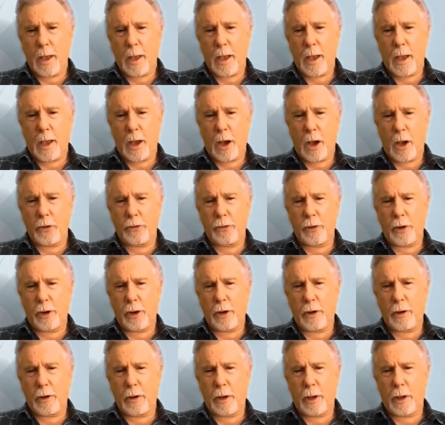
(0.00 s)
I
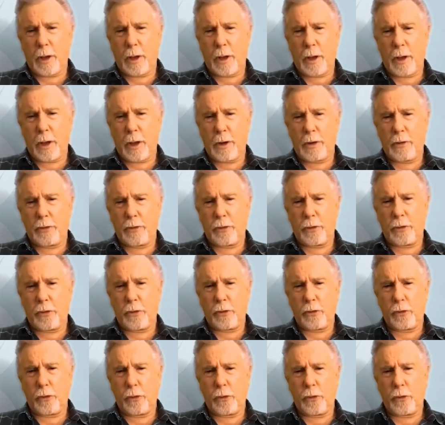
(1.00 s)
said, and he says,
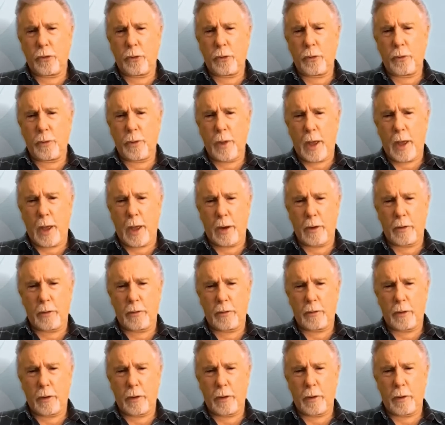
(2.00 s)
you should do that,